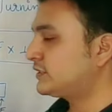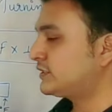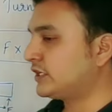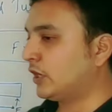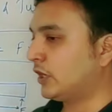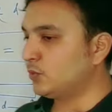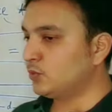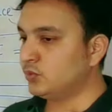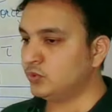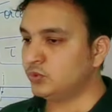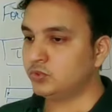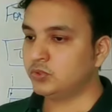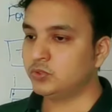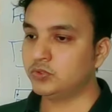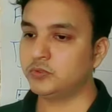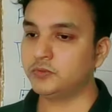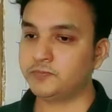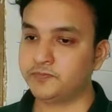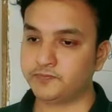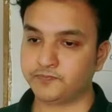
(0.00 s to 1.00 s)
tau
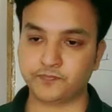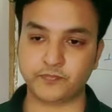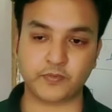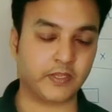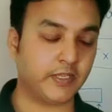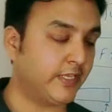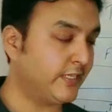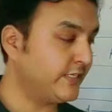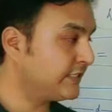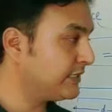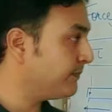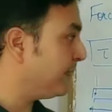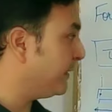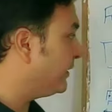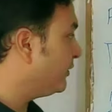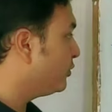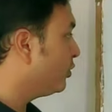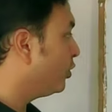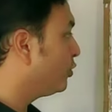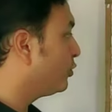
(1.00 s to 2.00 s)
is
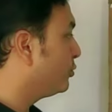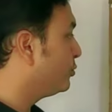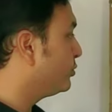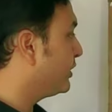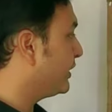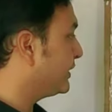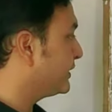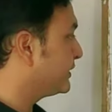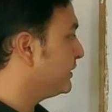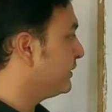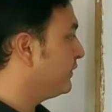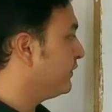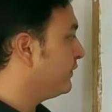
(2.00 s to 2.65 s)
dependent on two things,